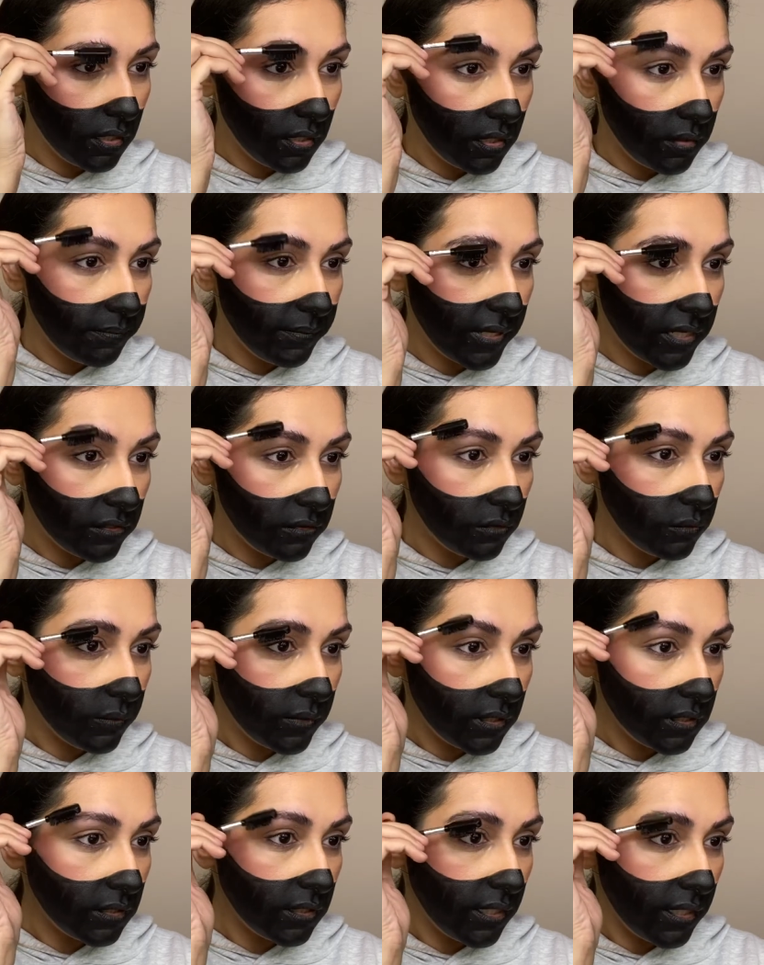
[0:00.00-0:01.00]
A metal
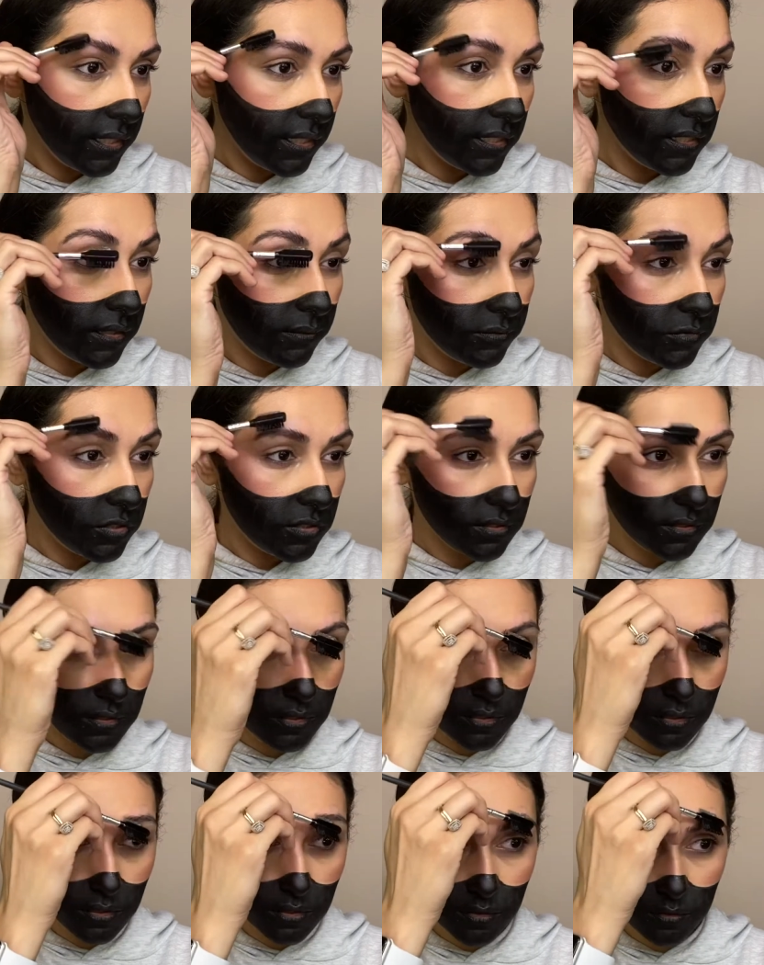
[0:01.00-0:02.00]
one. And I'm just
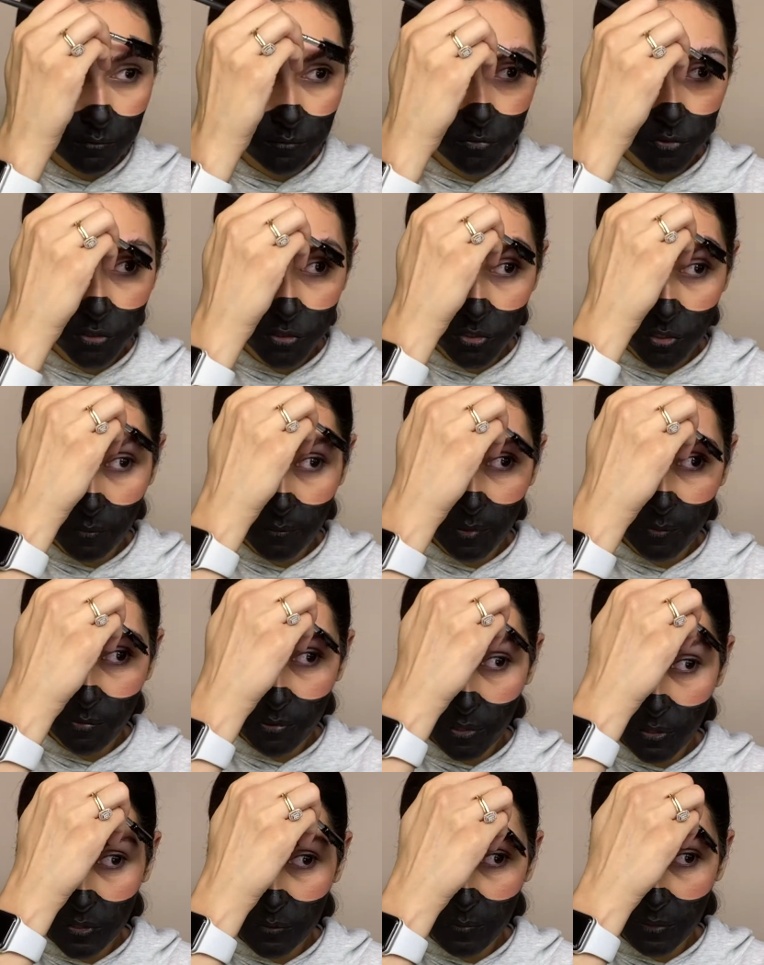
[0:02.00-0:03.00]
gonna brush on my
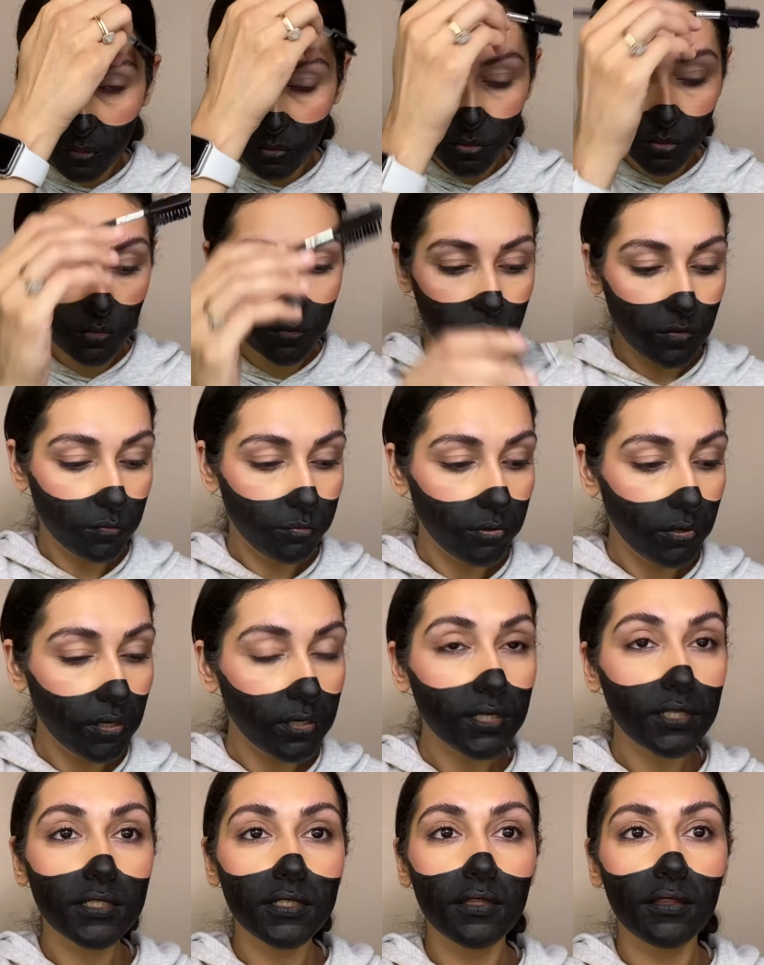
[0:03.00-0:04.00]
brows, make sure there's no
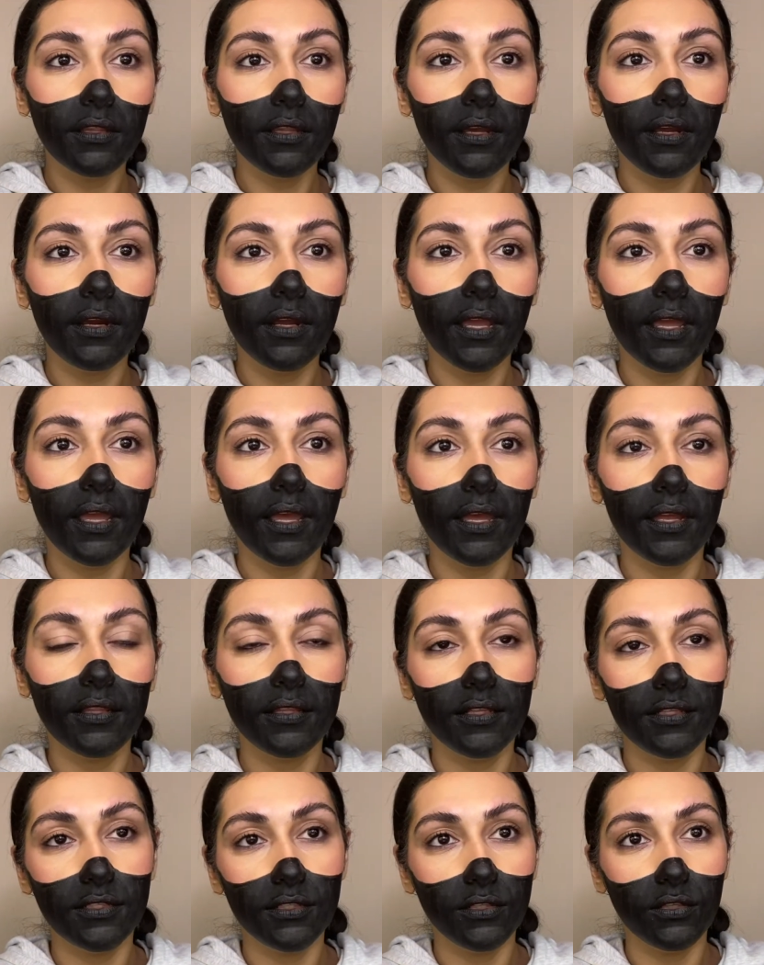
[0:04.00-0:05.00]
product in there. And
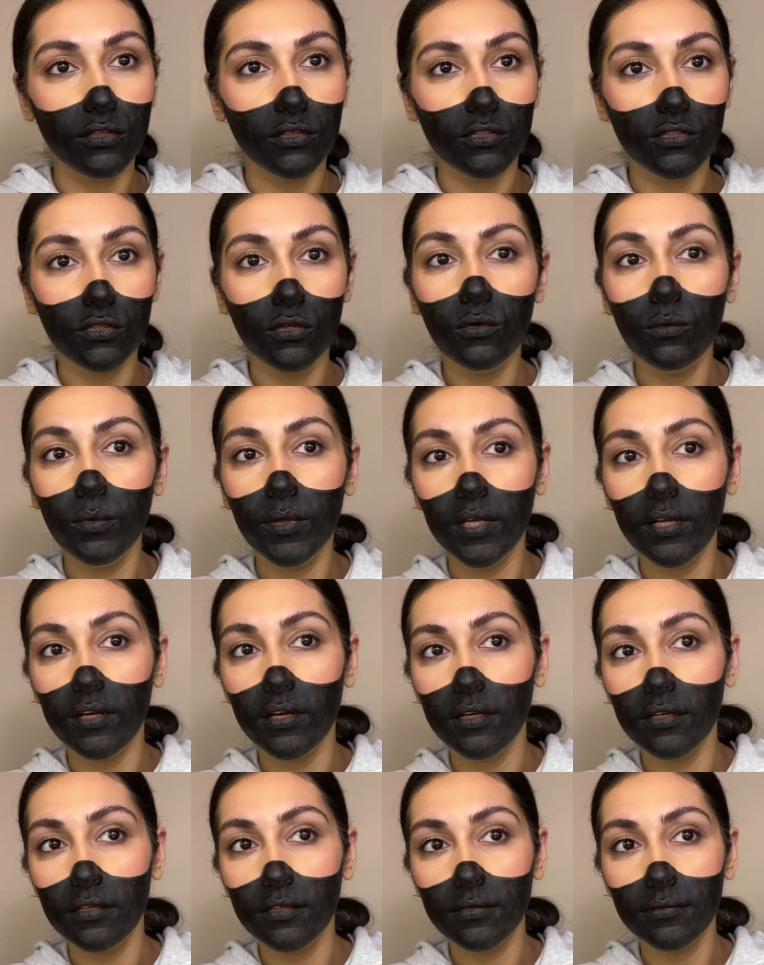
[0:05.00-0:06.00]
this looks so
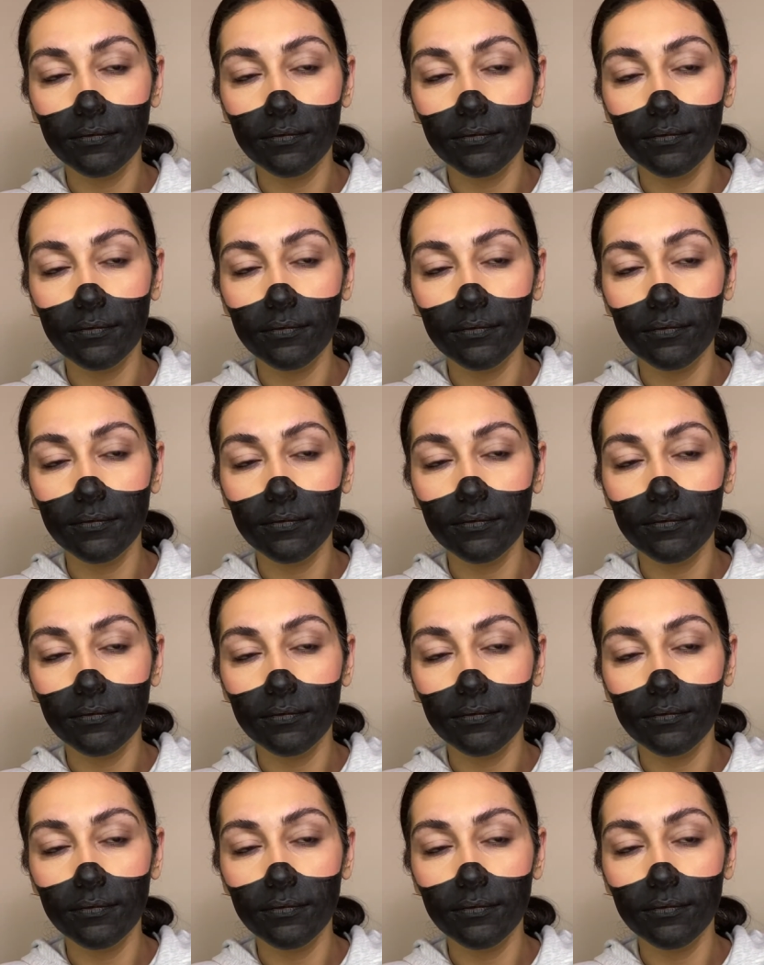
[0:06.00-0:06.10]
weird.